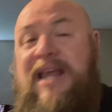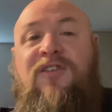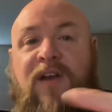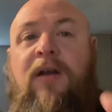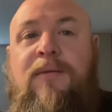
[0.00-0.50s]

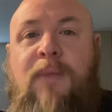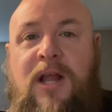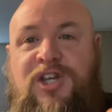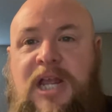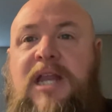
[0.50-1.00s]
very
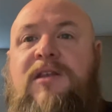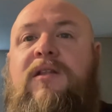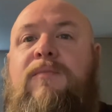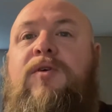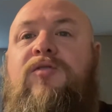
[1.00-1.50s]
much into
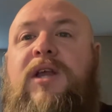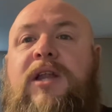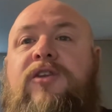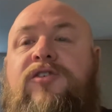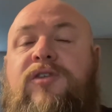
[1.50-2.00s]
the music
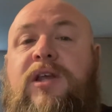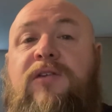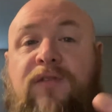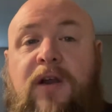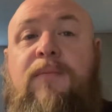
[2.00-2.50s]
industry.
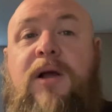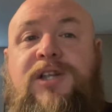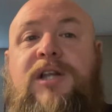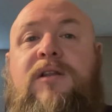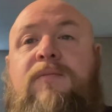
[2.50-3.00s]
He's very much
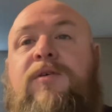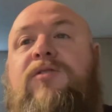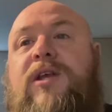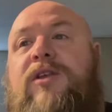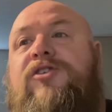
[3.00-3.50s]
into the
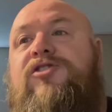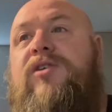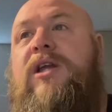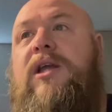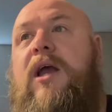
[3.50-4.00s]
music
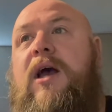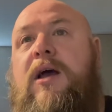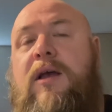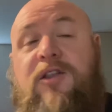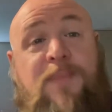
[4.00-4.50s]
industry,
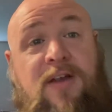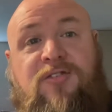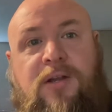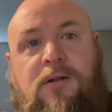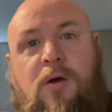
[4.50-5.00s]

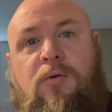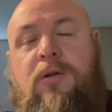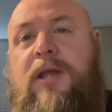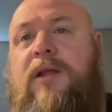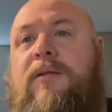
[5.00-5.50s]
especially
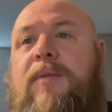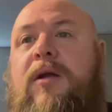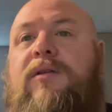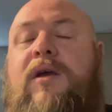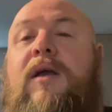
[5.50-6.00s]
locally in the
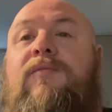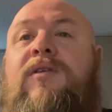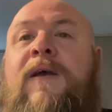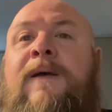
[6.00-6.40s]
Maritimes.